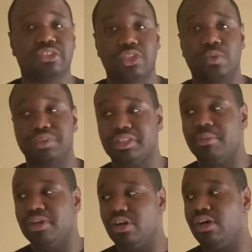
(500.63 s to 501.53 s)
so it's
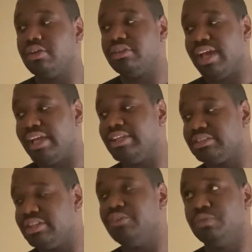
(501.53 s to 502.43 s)
coming along.
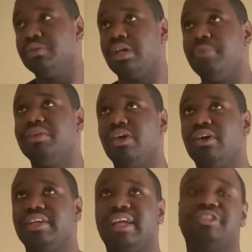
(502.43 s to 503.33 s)
It will come
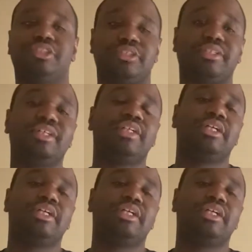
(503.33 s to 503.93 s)
along next year.